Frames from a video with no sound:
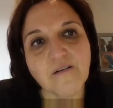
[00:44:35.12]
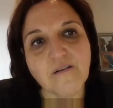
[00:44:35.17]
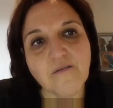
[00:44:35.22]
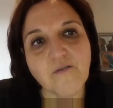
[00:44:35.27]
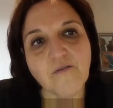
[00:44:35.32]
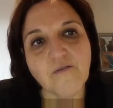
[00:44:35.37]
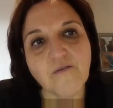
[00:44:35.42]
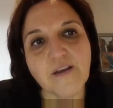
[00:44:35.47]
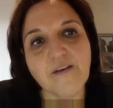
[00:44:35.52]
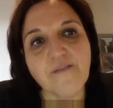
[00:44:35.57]

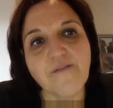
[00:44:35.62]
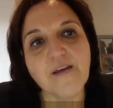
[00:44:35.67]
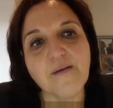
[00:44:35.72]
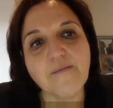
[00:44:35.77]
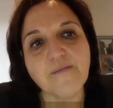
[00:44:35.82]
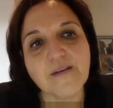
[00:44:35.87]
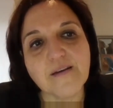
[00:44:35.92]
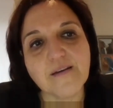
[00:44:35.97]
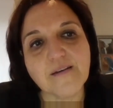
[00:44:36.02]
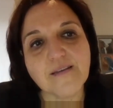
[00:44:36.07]
or give
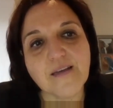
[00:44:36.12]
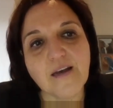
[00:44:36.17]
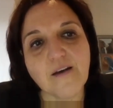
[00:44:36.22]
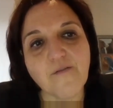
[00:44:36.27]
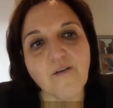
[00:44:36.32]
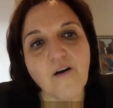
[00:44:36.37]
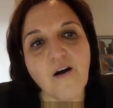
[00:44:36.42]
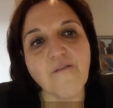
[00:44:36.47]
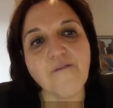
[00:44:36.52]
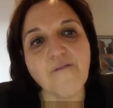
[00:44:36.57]
them the
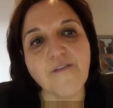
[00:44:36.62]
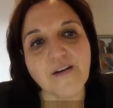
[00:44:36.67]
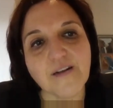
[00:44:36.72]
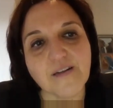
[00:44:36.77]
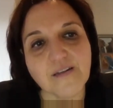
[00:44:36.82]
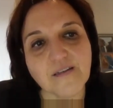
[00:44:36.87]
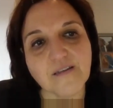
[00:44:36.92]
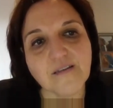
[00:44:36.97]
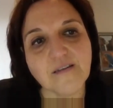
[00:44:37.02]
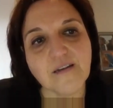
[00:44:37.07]

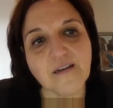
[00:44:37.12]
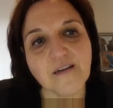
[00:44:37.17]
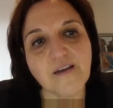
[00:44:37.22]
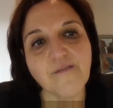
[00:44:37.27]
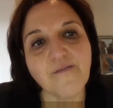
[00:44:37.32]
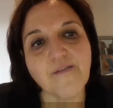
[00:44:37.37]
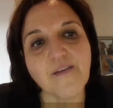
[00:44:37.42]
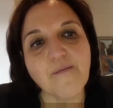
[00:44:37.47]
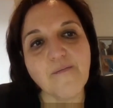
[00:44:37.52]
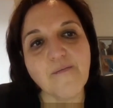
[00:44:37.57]
self-confidence and
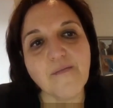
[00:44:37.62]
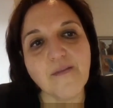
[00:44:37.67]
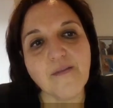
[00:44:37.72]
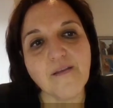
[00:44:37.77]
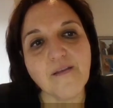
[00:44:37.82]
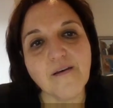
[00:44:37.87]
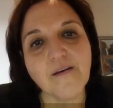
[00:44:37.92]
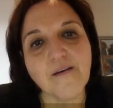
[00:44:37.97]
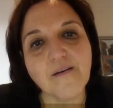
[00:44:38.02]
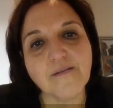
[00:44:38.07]
give them
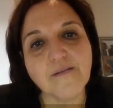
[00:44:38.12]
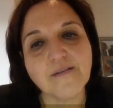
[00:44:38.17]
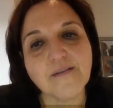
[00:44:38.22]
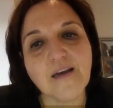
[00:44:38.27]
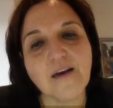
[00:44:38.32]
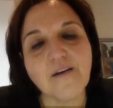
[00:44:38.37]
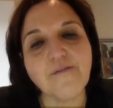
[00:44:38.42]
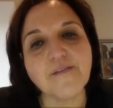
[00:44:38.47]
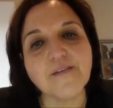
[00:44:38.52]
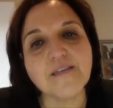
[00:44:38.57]
the
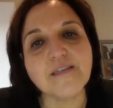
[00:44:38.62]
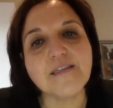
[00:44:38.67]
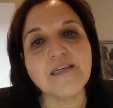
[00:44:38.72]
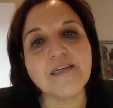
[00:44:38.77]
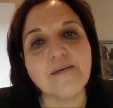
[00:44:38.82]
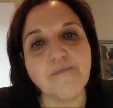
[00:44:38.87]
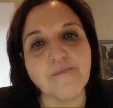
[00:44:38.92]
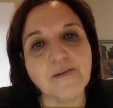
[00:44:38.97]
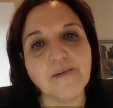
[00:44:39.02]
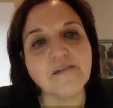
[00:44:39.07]

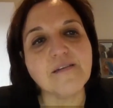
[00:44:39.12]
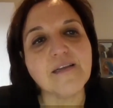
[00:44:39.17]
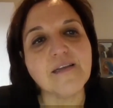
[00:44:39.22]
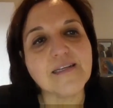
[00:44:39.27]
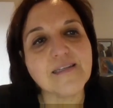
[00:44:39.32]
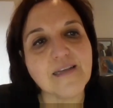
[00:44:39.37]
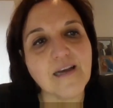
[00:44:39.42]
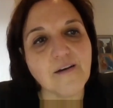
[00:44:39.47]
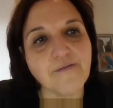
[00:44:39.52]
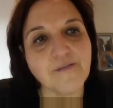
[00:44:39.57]
self-esteem, build their
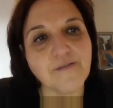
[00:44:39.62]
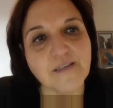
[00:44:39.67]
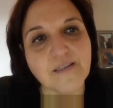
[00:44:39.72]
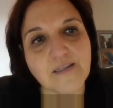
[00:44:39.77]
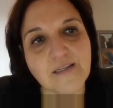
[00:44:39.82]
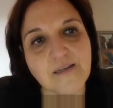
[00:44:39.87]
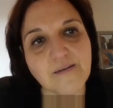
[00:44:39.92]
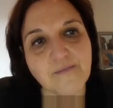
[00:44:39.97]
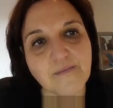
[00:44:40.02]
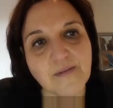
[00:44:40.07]

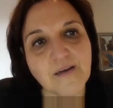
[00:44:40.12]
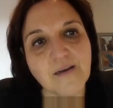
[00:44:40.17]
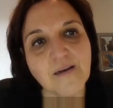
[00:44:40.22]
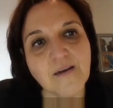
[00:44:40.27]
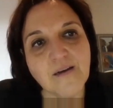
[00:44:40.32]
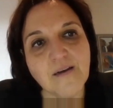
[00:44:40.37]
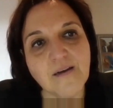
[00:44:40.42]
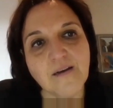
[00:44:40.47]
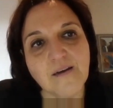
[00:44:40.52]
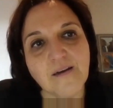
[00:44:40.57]
self-esteem.
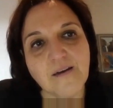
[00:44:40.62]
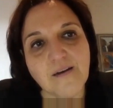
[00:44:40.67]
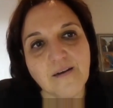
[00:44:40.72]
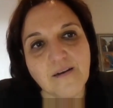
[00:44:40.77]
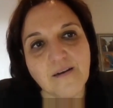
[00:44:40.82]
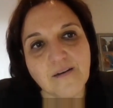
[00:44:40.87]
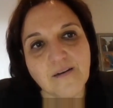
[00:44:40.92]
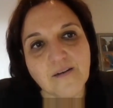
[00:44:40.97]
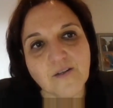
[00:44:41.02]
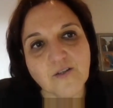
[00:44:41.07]

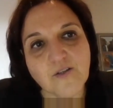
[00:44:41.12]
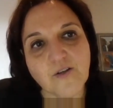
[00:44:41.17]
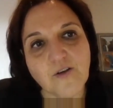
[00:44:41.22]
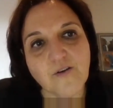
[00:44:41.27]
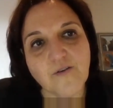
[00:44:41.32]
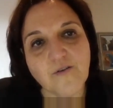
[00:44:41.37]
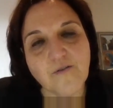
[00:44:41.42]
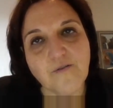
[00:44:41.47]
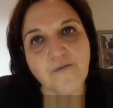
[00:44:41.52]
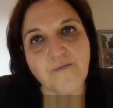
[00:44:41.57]

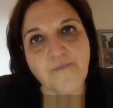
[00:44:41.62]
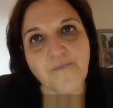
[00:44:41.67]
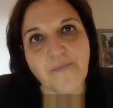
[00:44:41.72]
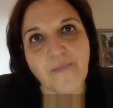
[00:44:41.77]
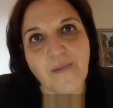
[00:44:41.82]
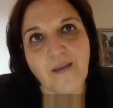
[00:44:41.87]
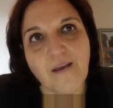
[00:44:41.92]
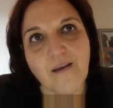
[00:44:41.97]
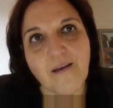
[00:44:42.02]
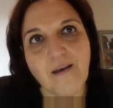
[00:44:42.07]
So
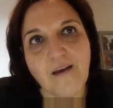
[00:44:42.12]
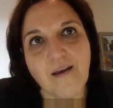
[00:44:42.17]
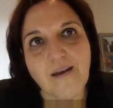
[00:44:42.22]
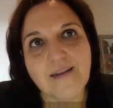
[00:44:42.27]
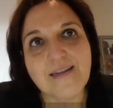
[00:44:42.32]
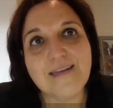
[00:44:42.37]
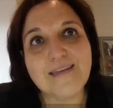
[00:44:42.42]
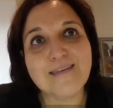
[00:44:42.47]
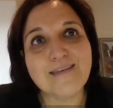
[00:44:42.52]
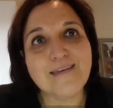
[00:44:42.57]

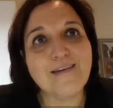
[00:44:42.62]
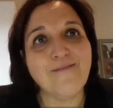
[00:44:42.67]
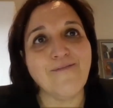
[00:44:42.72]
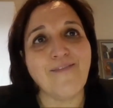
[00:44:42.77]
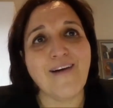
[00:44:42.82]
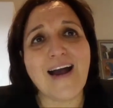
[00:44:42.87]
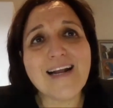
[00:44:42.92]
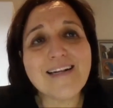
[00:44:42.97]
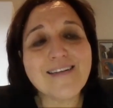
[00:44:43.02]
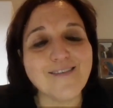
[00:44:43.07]
it is
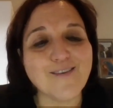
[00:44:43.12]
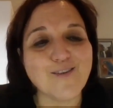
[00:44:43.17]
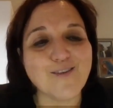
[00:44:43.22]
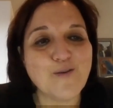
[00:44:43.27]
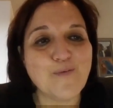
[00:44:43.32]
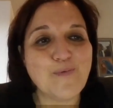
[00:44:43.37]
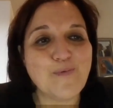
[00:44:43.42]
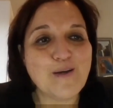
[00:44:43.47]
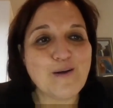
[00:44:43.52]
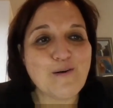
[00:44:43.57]
vital
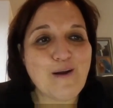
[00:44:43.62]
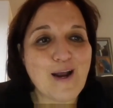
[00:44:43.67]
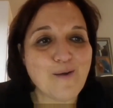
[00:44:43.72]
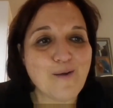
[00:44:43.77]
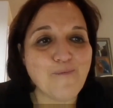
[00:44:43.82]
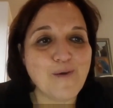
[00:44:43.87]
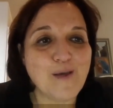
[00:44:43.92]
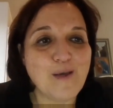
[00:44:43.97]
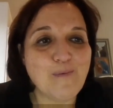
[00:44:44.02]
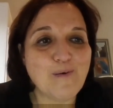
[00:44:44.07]
to be
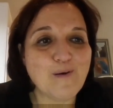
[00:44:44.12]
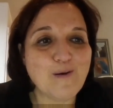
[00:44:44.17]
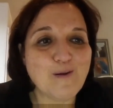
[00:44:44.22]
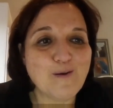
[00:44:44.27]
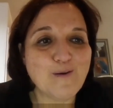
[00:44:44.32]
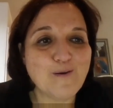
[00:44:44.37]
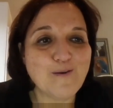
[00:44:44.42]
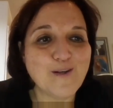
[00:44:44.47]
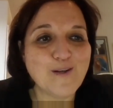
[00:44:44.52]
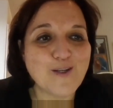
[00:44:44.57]
around people
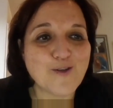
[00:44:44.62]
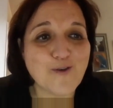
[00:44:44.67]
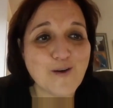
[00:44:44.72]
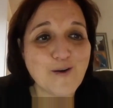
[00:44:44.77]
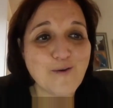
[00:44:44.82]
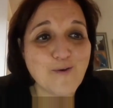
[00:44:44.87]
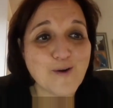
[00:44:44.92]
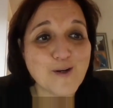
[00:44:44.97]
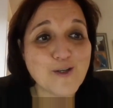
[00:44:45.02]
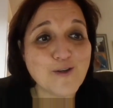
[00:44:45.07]
who
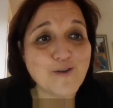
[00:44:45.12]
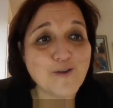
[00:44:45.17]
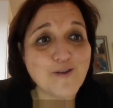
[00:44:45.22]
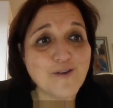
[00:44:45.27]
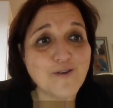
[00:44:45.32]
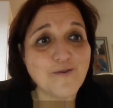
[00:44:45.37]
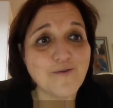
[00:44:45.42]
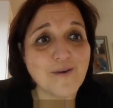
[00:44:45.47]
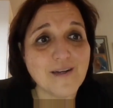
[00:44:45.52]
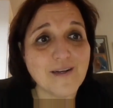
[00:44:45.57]
enjoy what you
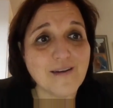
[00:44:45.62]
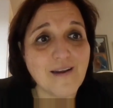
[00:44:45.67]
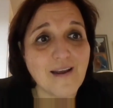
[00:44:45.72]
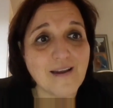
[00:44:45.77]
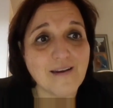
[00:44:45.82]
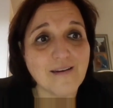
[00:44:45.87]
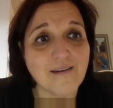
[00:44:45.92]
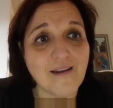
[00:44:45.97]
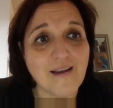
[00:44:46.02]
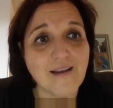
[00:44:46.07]
do and,
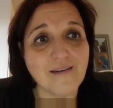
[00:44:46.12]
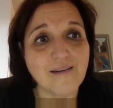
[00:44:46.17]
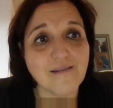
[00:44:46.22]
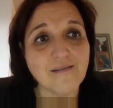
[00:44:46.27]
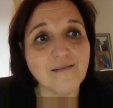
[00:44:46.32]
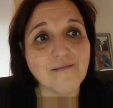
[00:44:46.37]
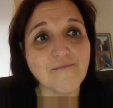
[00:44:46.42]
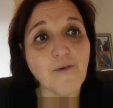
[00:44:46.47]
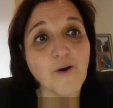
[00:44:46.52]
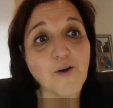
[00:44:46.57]
and,
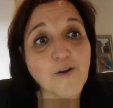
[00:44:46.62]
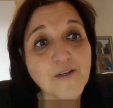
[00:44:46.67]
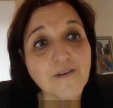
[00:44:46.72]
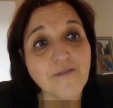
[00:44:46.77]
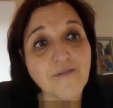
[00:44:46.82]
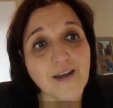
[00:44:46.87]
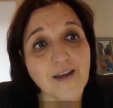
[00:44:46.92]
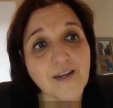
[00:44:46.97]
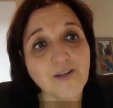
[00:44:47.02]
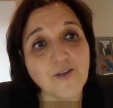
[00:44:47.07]
and
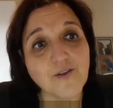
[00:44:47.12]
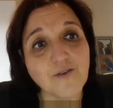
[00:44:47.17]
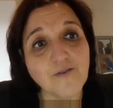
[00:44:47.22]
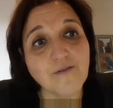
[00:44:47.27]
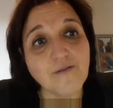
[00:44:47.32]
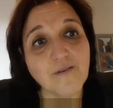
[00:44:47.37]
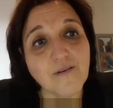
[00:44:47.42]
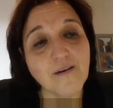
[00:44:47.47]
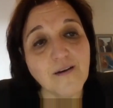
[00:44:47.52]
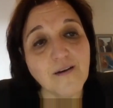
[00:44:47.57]
motivate you
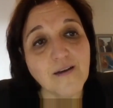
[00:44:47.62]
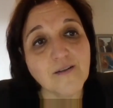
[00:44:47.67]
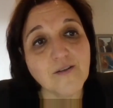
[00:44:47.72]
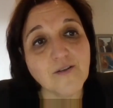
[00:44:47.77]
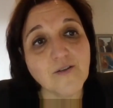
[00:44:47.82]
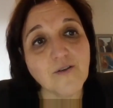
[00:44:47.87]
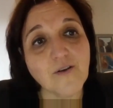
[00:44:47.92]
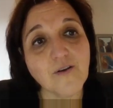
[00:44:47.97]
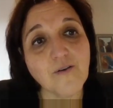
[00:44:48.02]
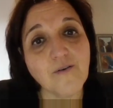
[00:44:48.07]
And
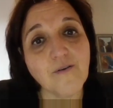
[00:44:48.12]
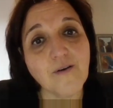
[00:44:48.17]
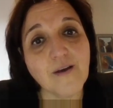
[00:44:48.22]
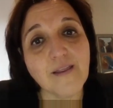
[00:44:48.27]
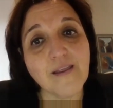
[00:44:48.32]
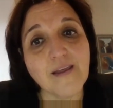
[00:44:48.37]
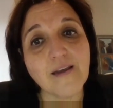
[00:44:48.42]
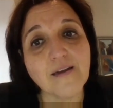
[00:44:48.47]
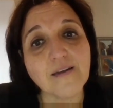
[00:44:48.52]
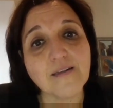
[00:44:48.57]
so I
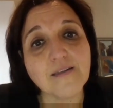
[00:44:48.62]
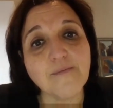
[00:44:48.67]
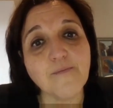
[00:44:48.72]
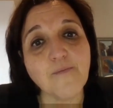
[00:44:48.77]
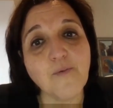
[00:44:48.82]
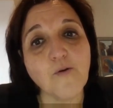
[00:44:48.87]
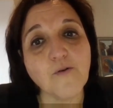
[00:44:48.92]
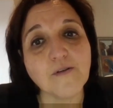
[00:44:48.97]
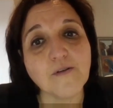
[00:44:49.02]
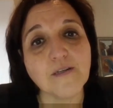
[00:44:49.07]
think it's
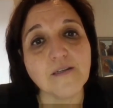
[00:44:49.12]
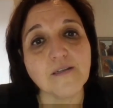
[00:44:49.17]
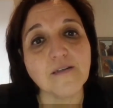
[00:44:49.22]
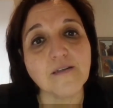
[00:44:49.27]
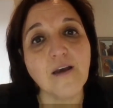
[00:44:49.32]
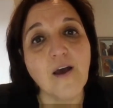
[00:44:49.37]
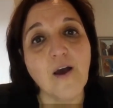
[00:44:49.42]
important